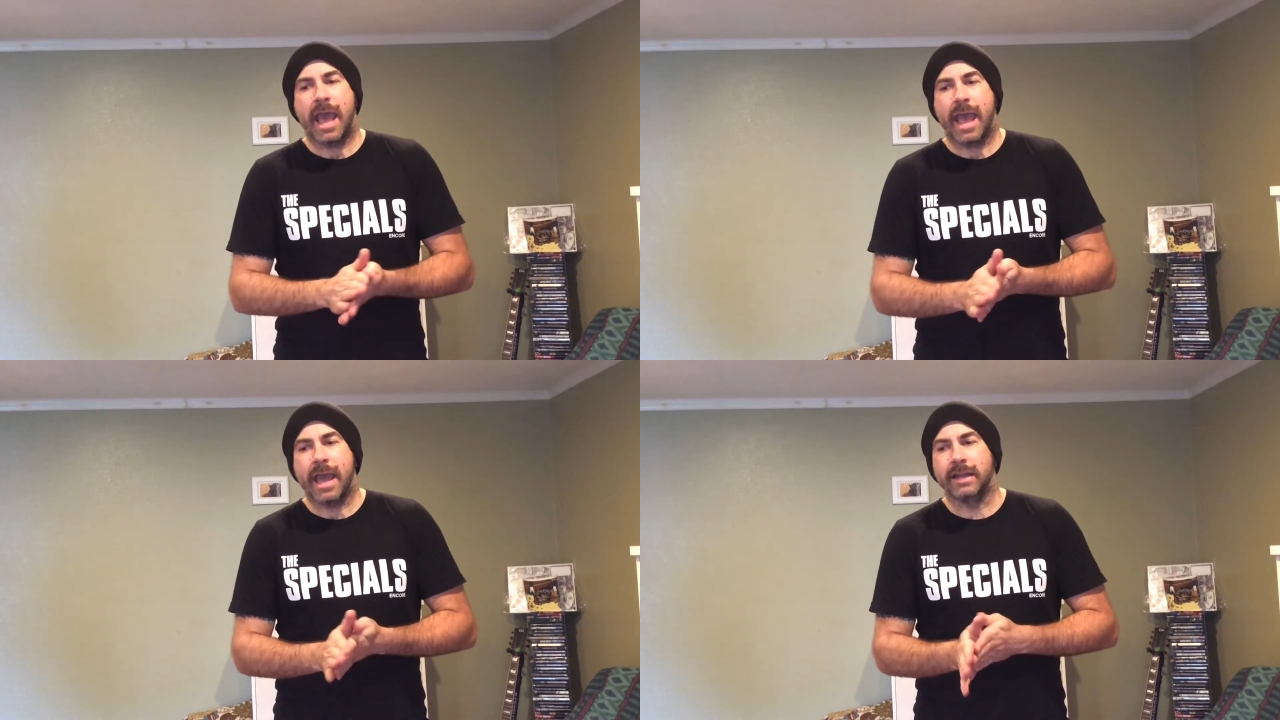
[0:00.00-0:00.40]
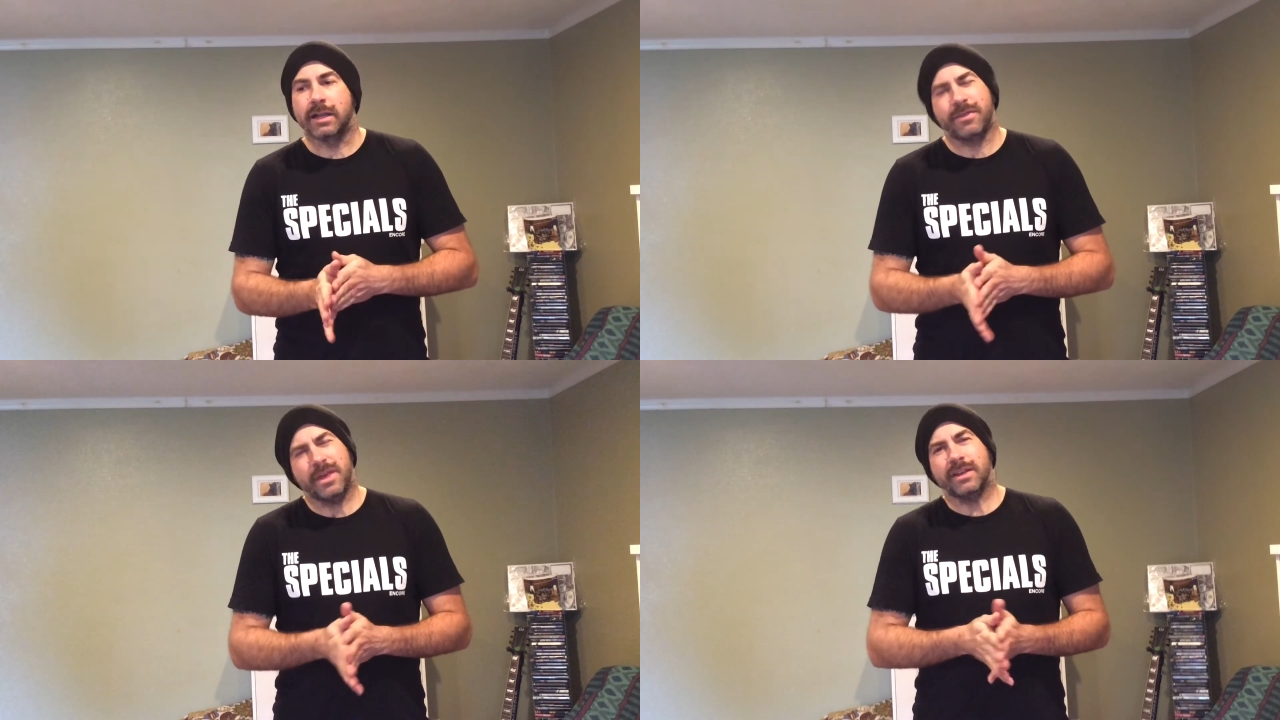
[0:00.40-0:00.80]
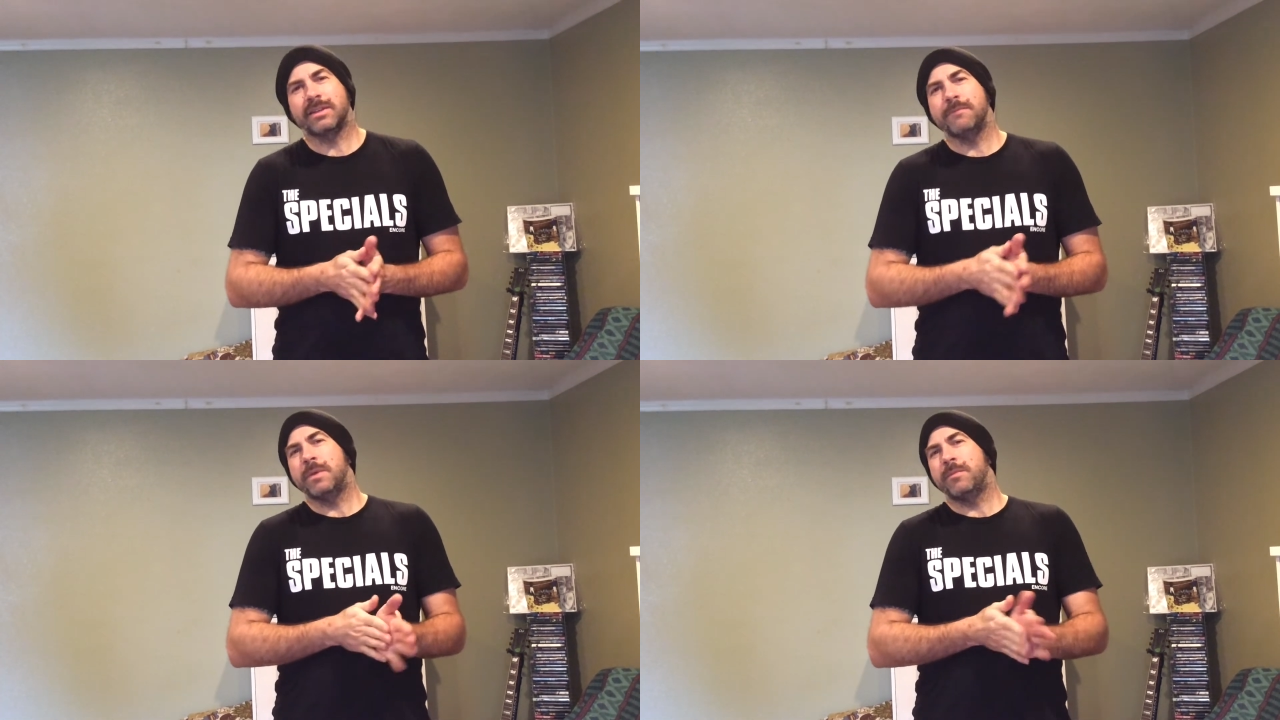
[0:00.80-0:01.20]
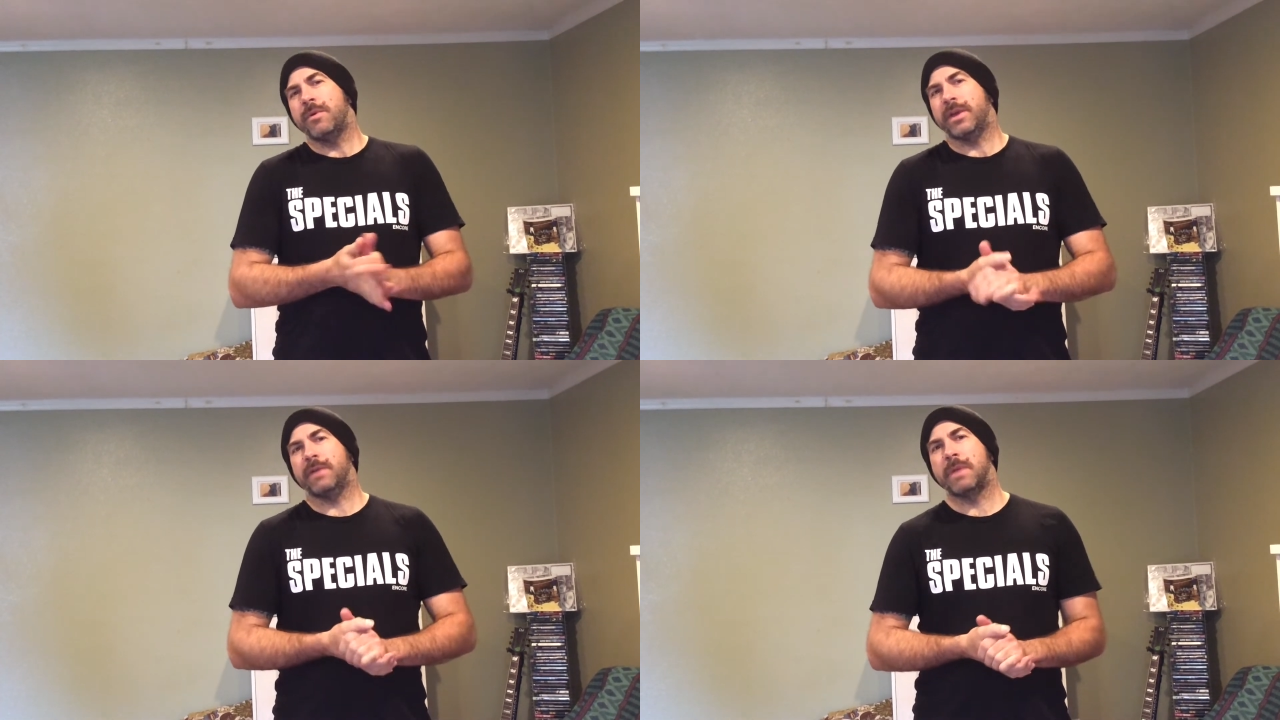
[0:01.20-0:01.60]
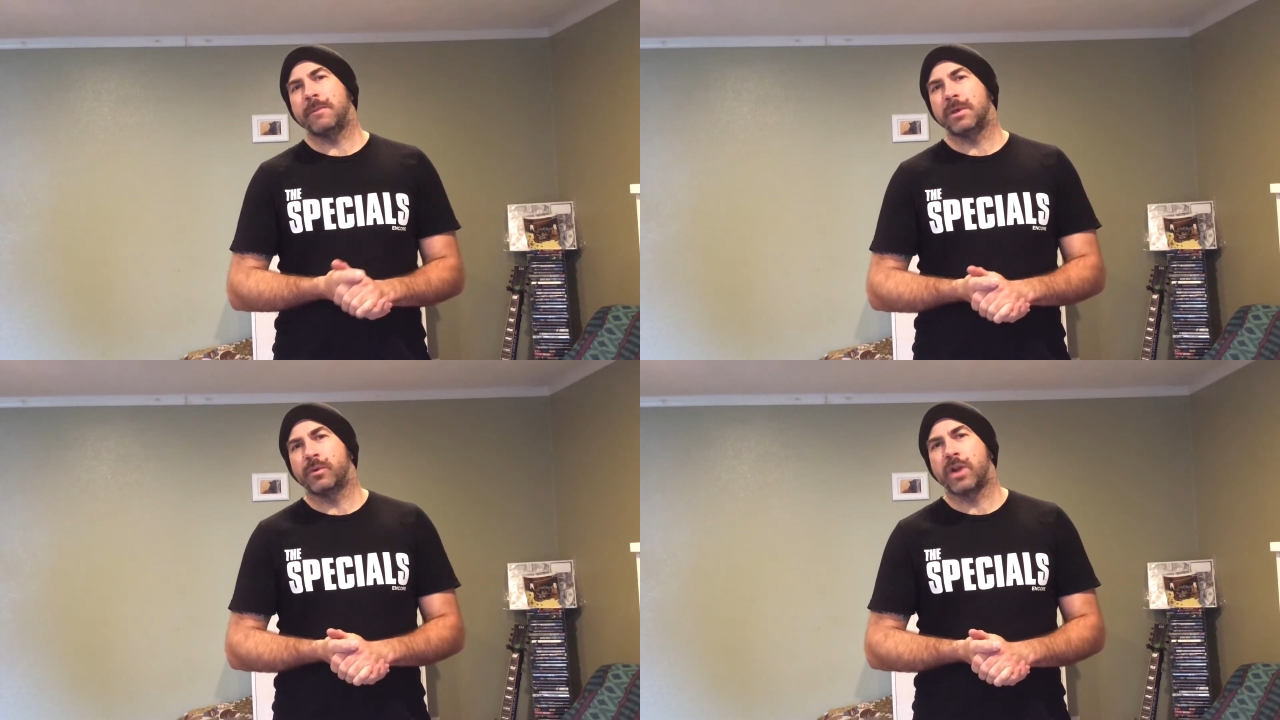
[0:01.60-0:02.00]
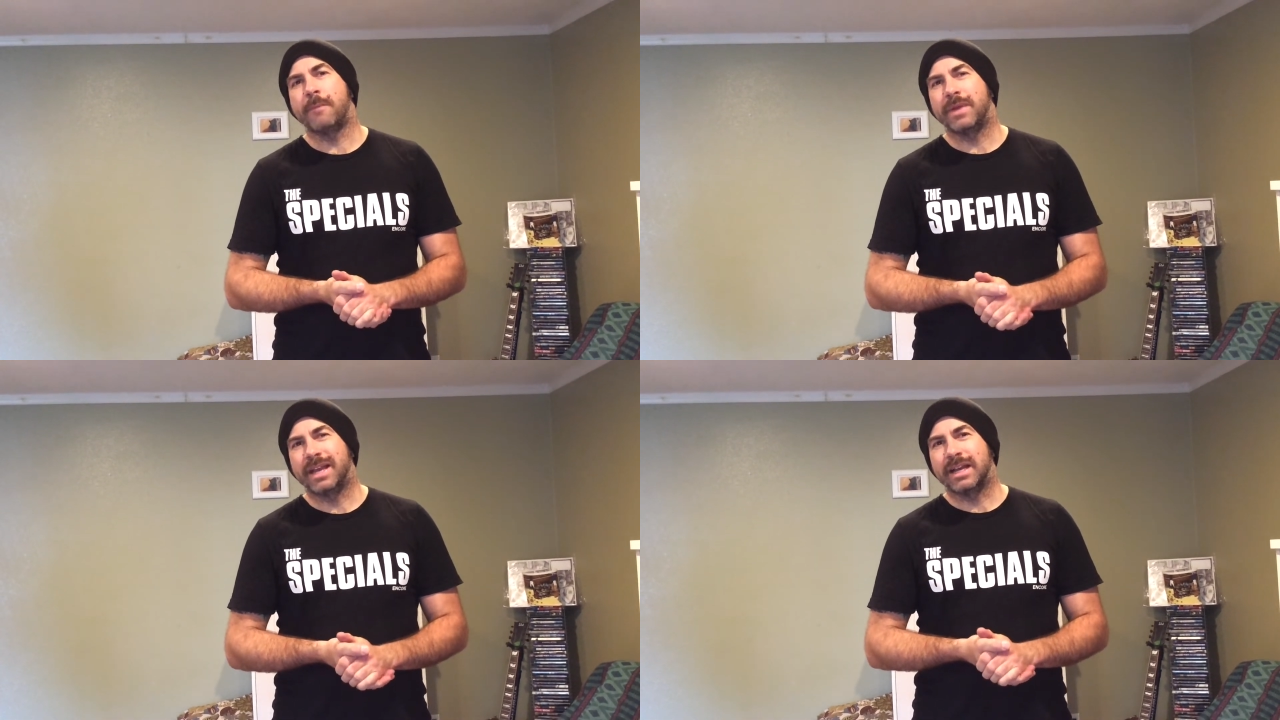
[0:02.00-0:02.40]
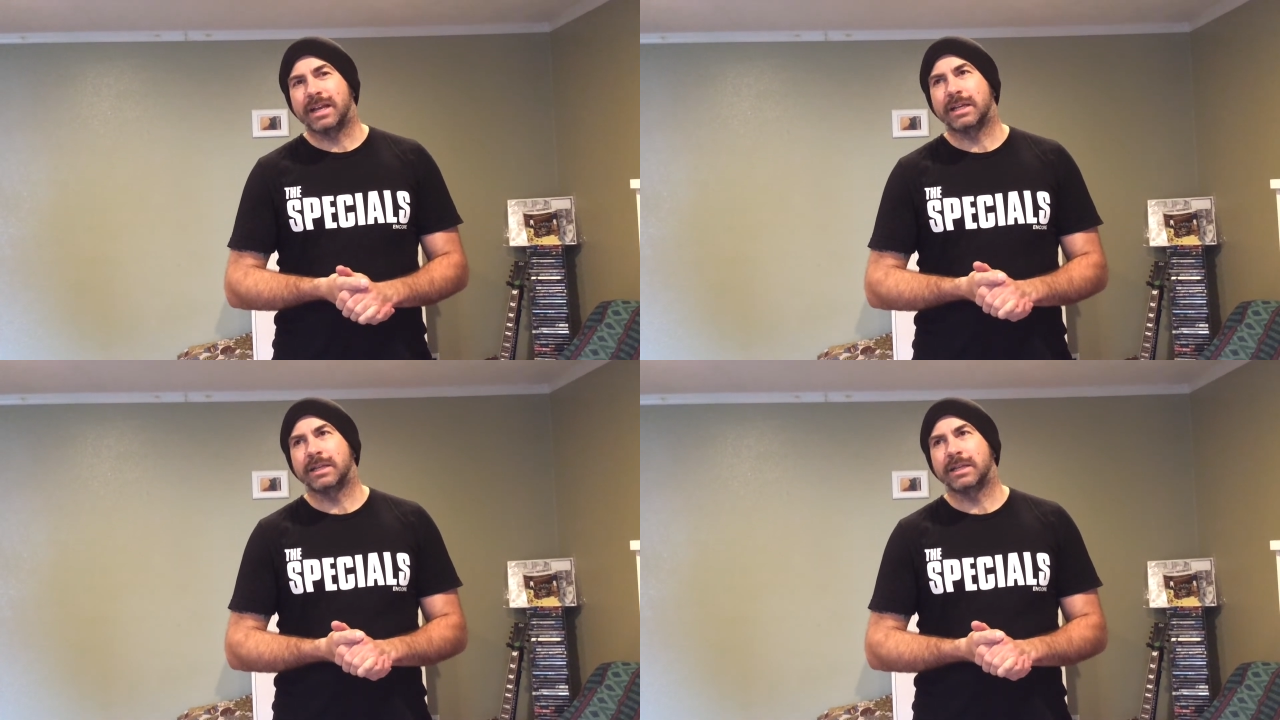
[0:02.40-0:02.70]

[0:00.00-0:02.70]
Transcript: And I think some people think maybe we're not being